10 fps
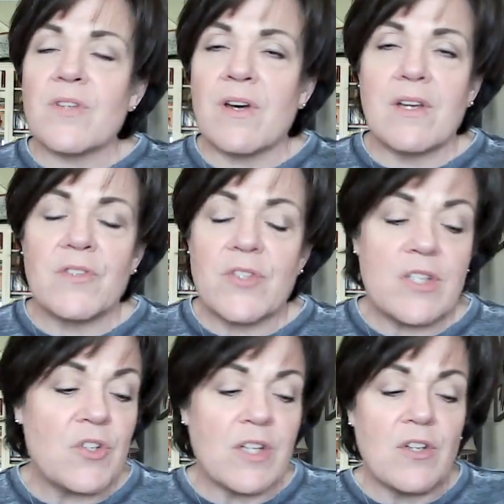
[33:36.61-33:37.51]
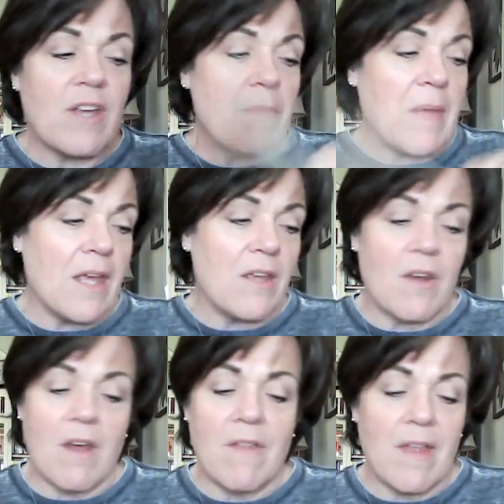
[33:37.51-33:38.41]
on stitching get me, you
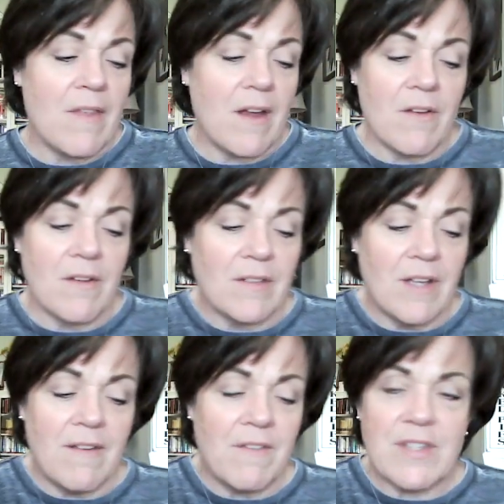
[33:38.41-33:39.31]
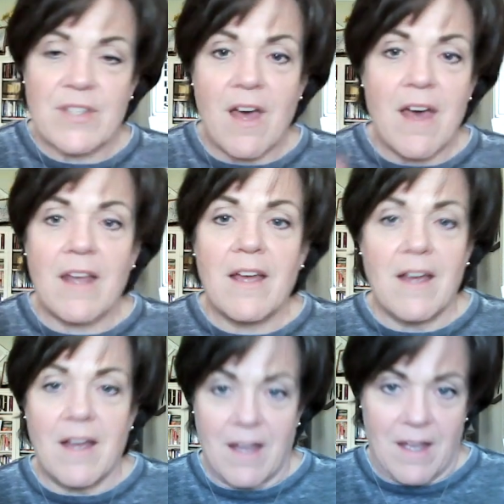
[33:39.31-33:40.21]
know, that if it's got
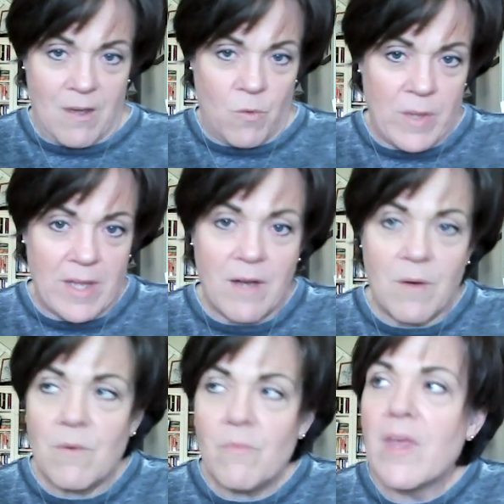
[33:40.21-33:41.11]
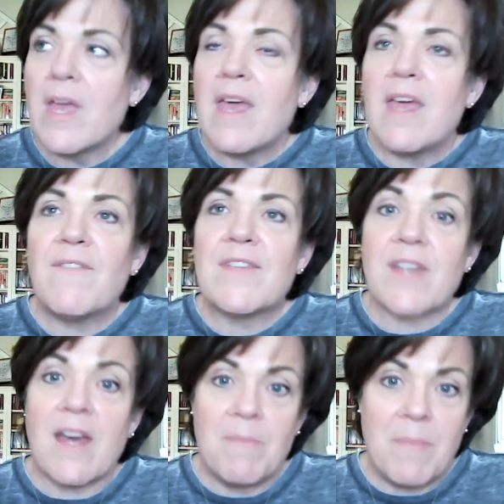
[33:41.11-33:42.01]
a willow, if it's
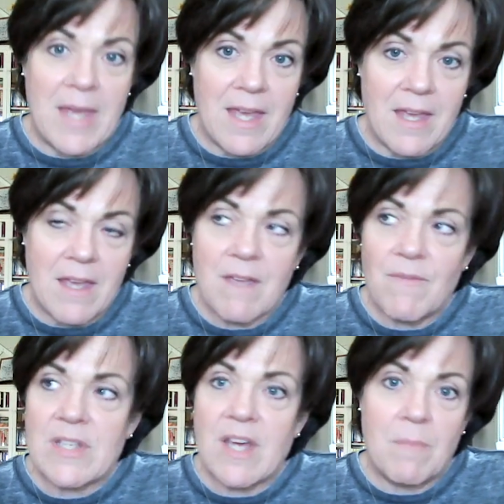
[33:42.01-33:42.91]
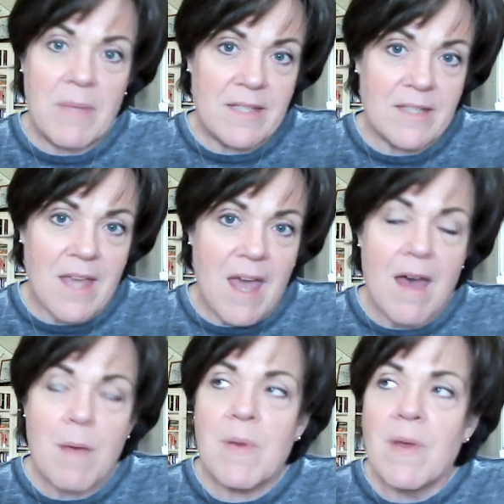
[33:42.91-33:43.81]
got a bee, if it's got a bee
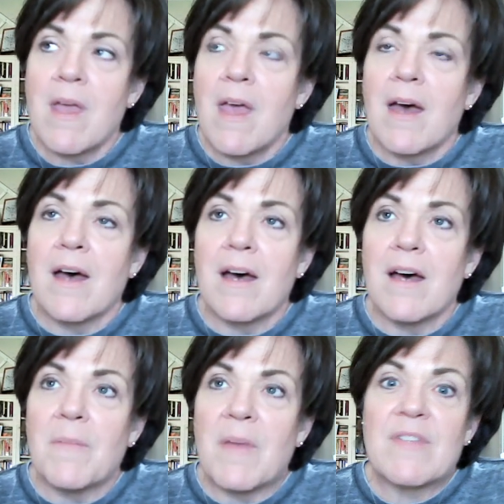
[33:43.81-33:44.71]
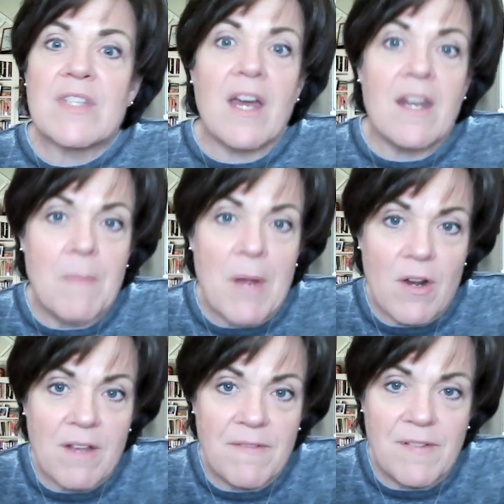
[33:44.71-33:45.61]
scab, if it's got an
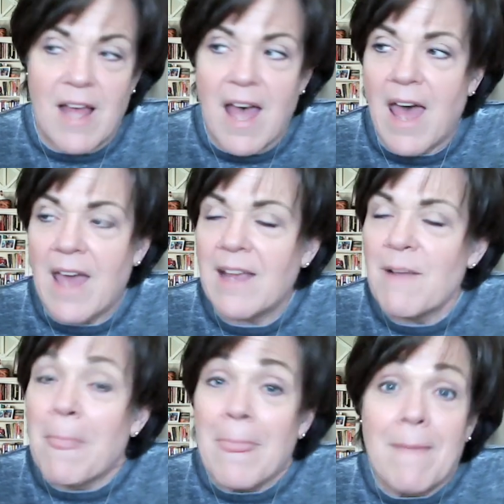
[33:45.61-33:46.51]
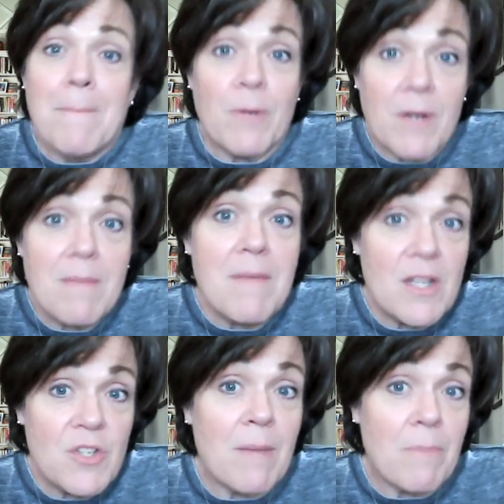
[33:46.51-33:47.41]
American flag, pretty
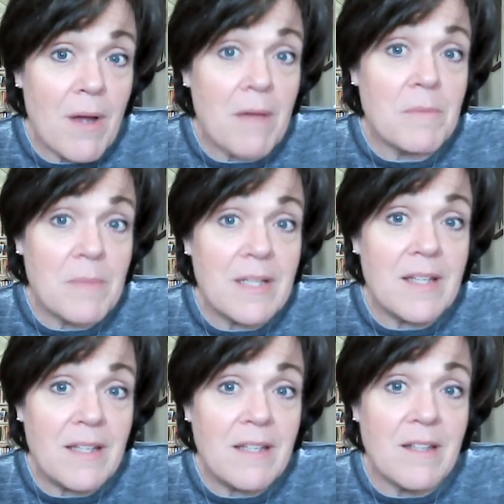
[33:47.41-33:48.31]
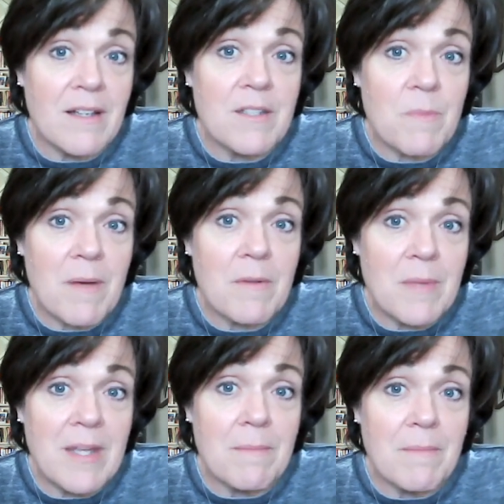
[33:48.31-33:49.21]
much I'm probably, you know, it's
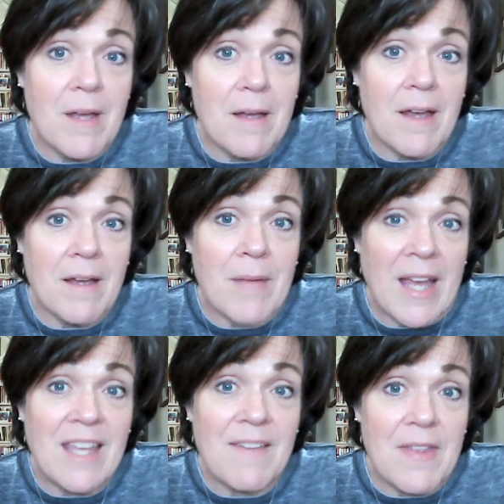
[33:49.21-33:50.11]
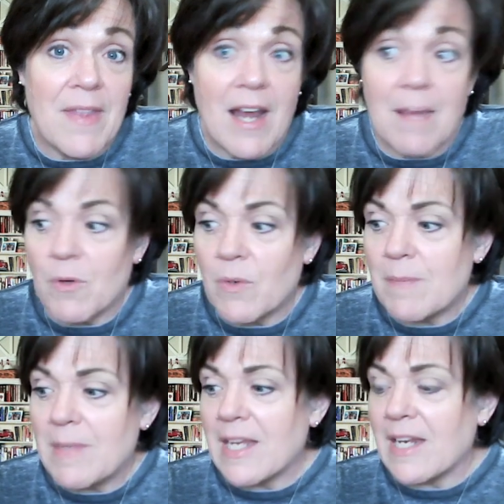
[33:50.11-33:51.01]
probably a given that I'm going to
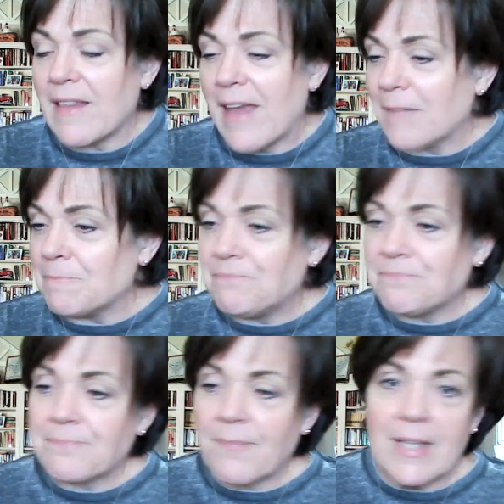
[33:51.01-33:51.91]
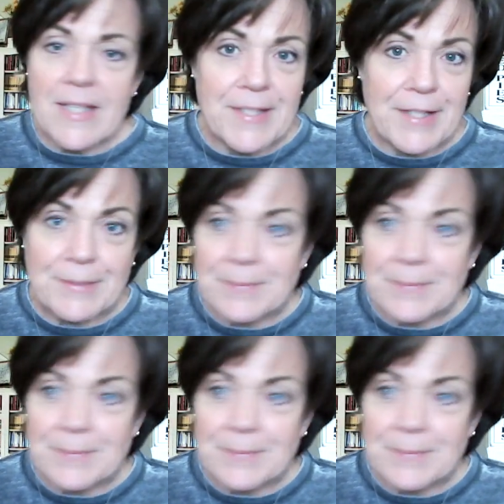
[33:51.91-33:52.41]
be getting that. So,